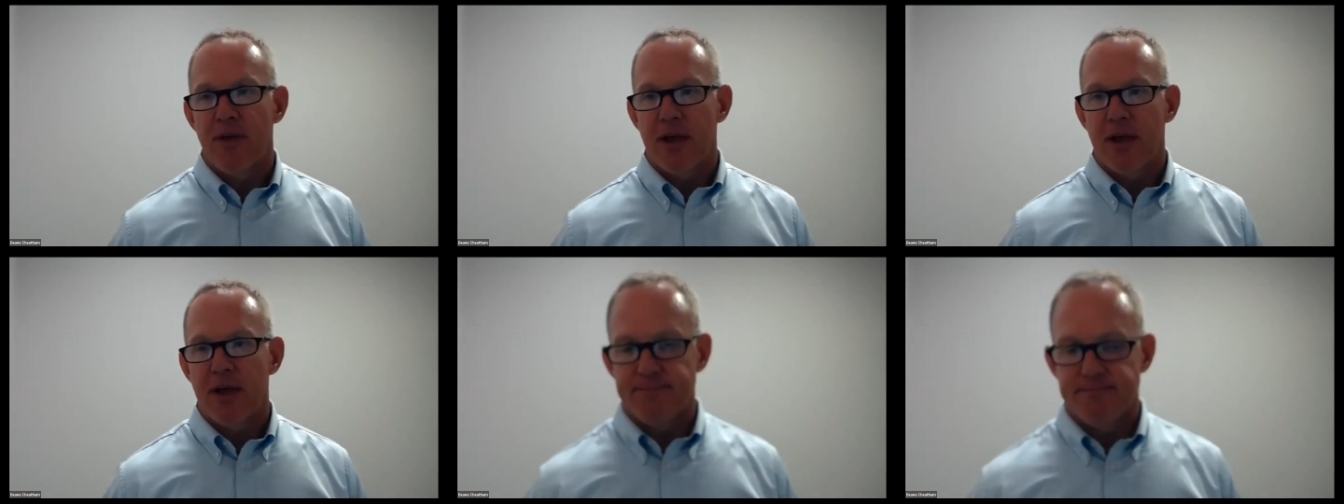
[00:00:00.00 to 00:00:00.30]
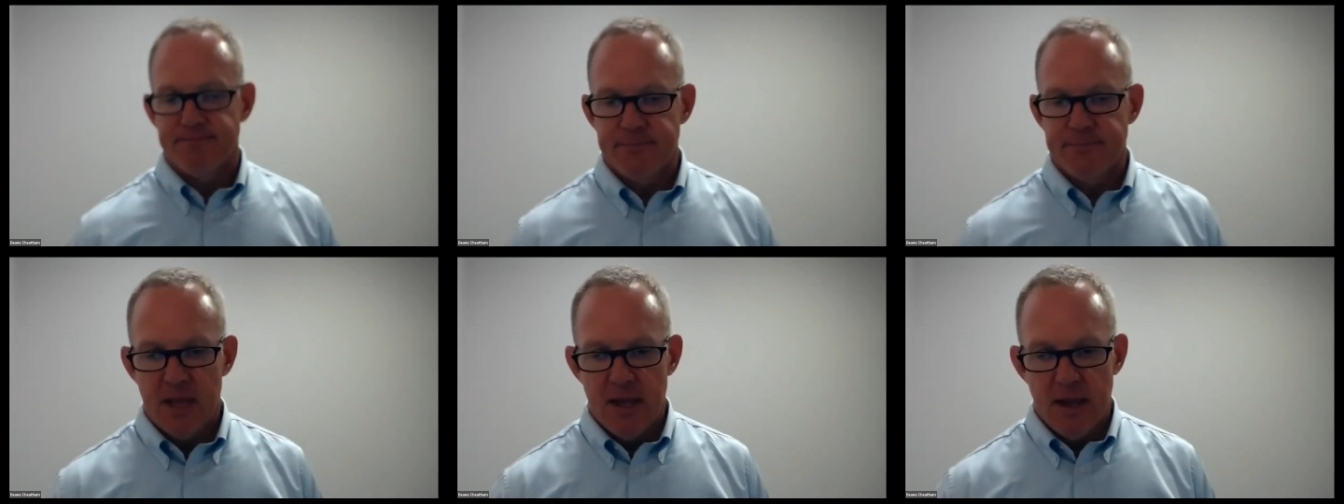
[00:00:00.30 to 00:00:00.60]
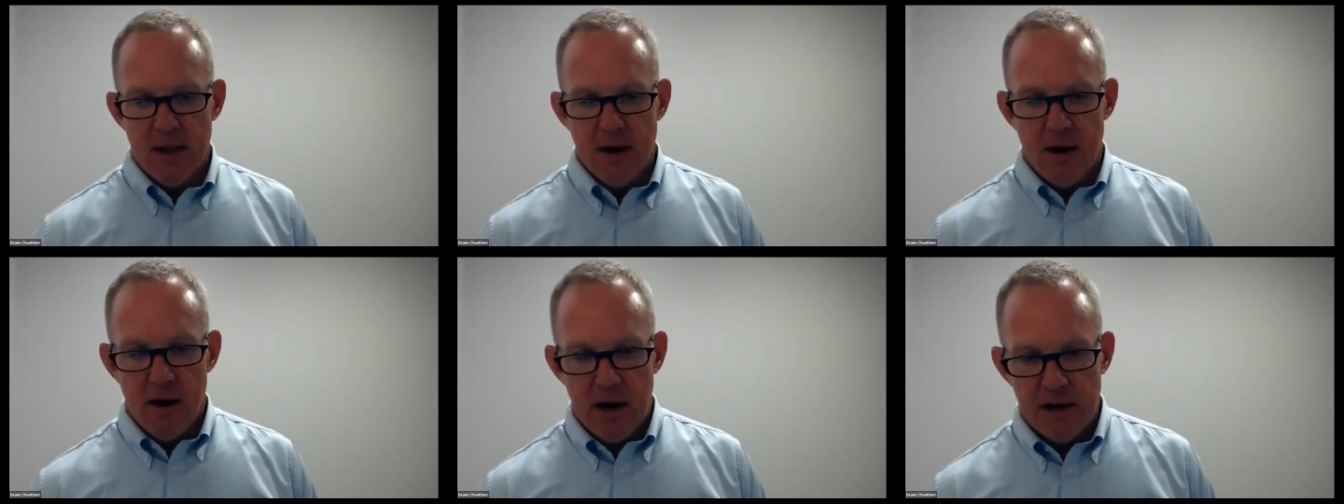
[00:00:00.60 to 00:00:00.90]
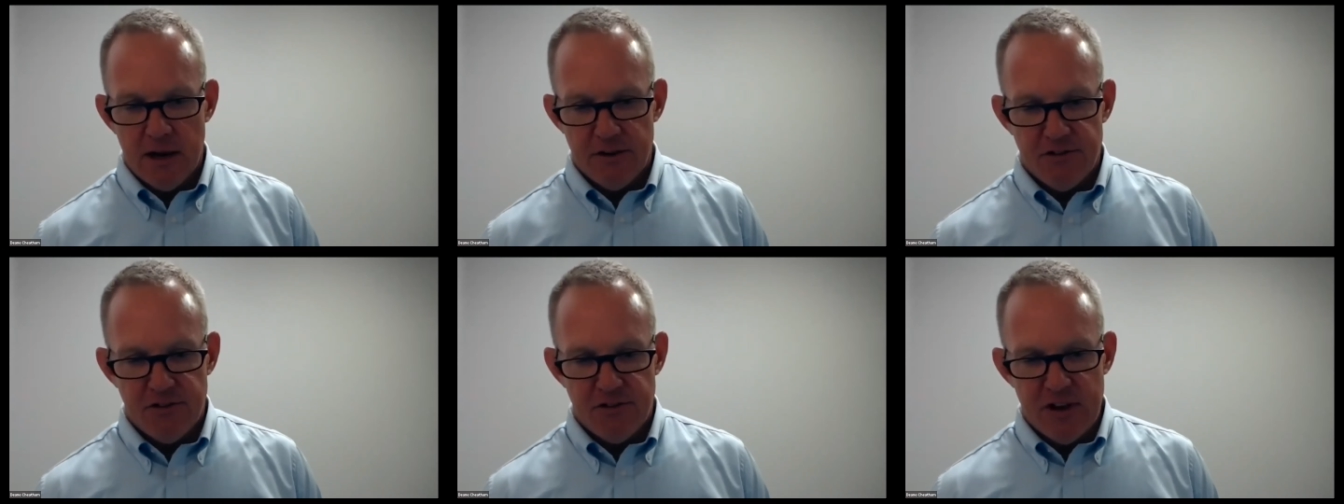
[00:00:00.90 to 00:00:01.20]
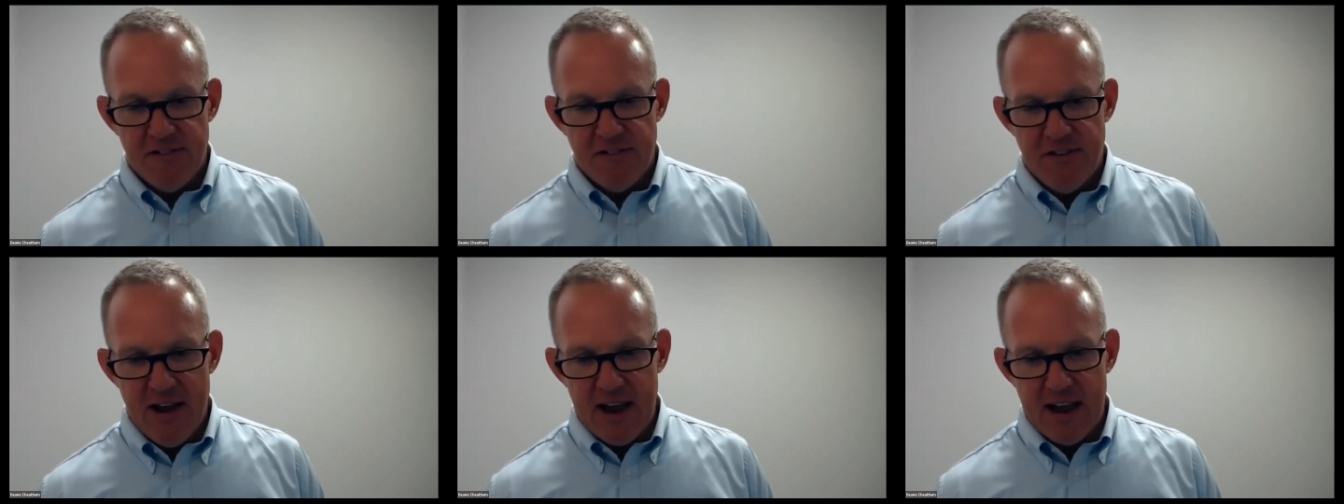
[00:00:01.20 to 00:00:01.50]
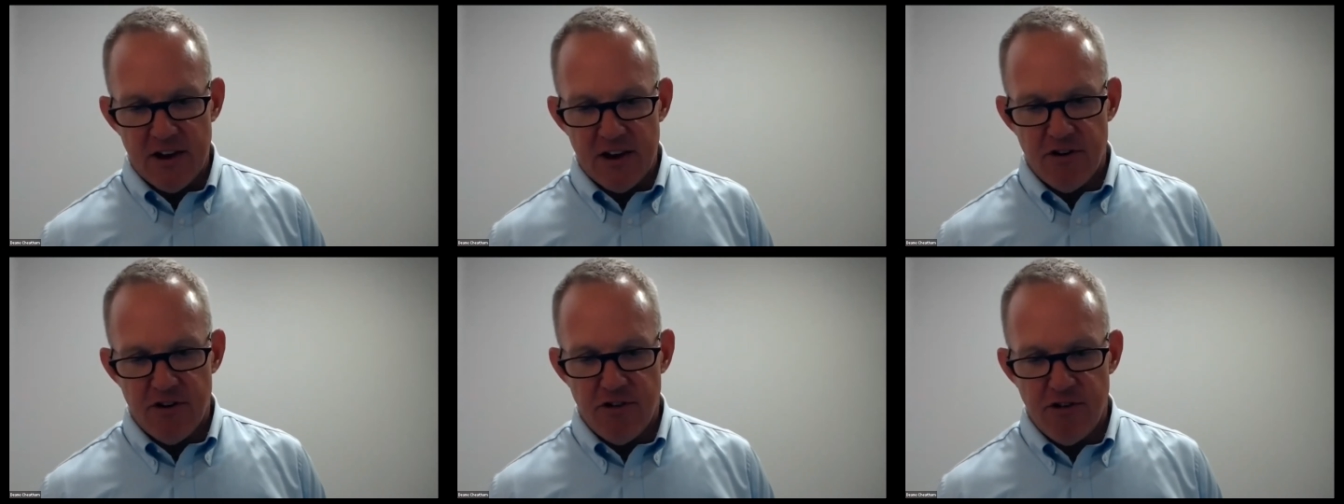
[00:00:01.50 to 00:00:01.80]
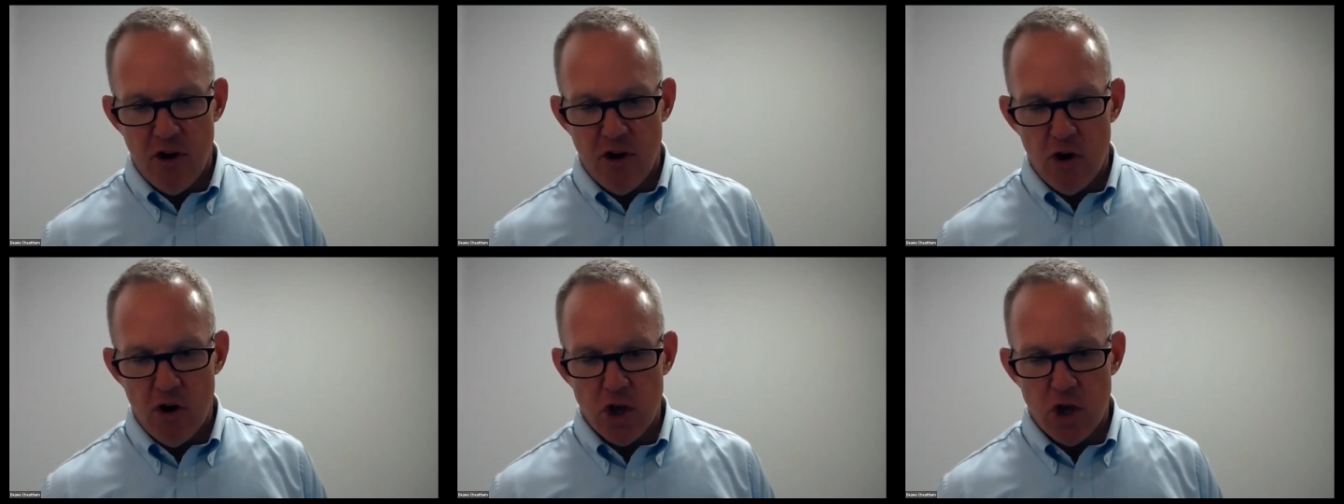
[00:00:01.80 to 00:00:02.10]
All right, let's see if I can
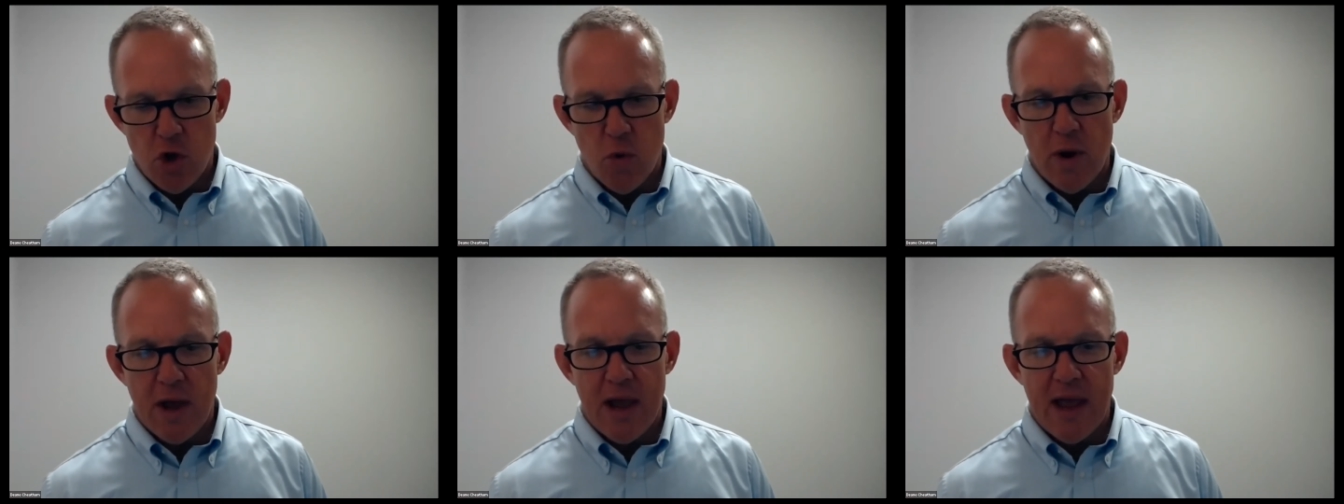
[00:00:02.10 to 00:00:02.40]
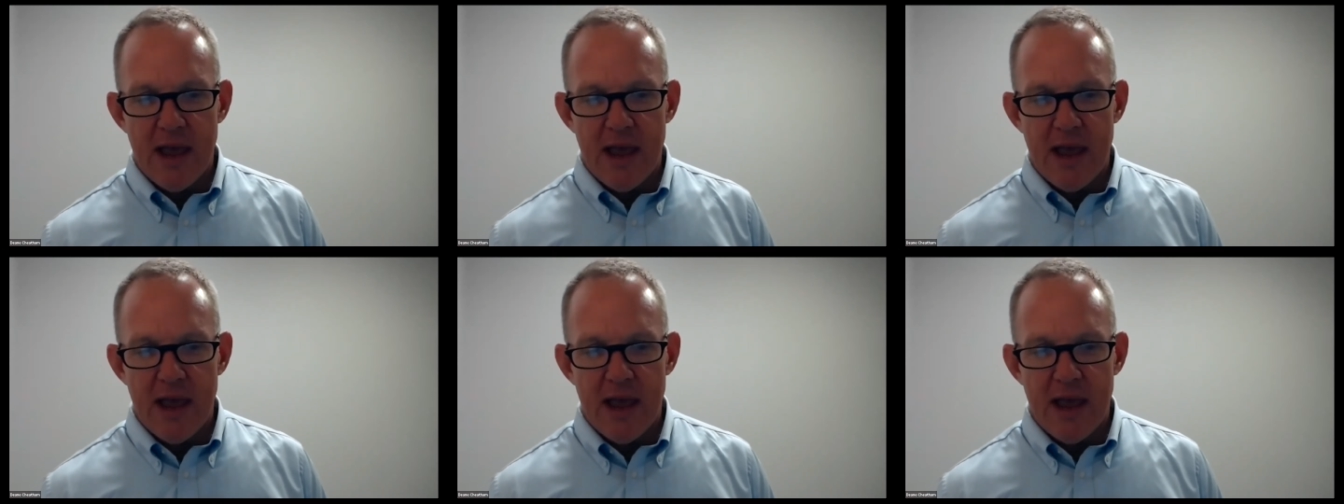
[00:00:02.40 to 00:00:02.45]
show you